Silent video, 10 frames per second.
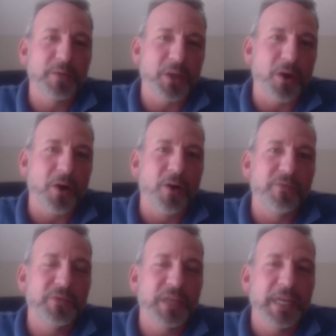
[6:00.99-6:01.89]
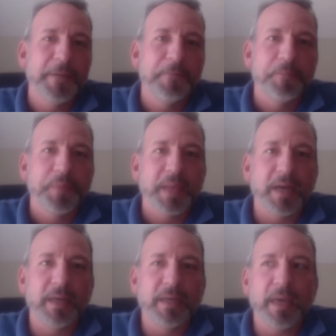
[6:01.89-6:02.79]
resolved,
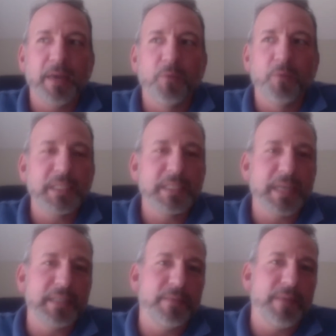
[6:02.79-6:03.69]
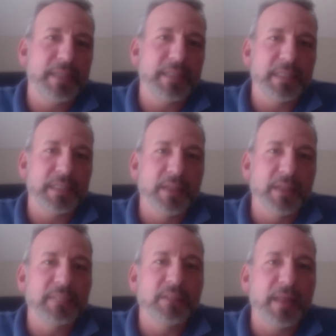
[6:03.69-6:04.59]
in one sense, it makes us
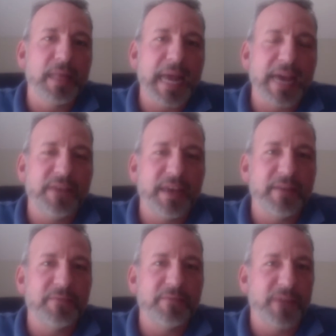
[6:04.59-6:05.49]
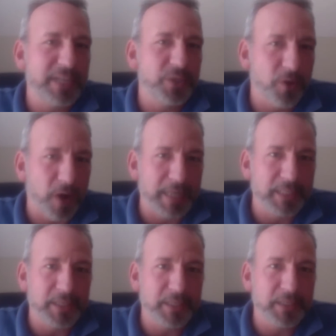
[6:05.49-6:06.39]
less likely to have a financial
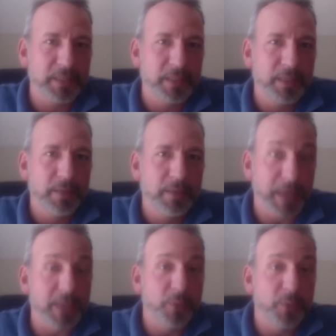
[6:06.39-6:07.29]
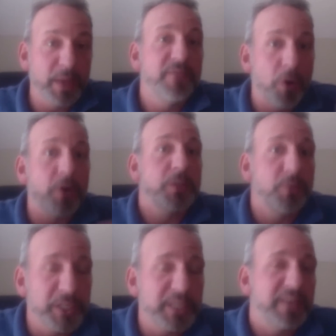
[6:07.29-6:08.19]
crisis because we, the voters,
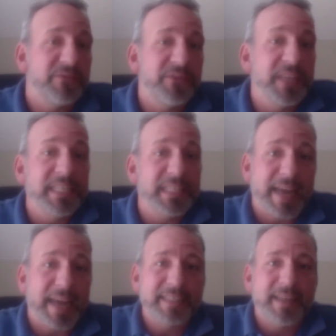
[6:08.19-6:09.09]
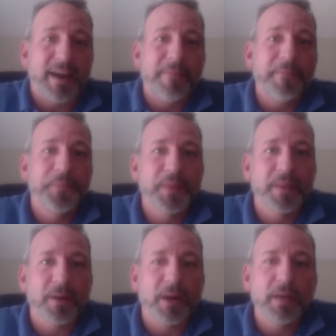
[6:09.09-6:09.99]
will just get fleeced next time.
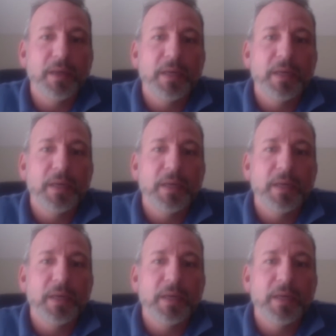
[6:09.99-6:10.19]
Right?